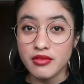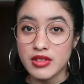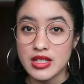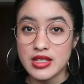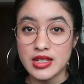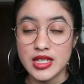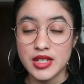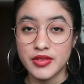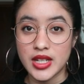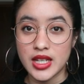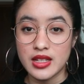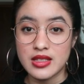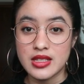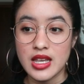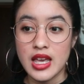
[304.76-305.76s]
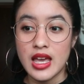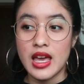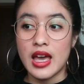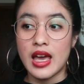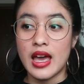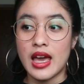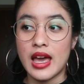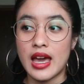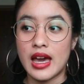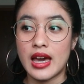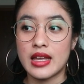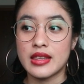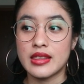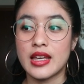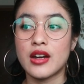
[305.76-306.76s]
of these activities.
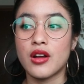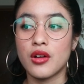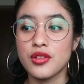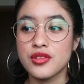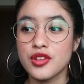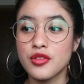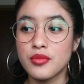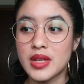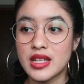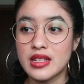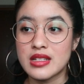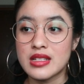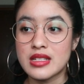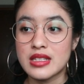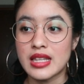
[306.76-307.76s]
And that also means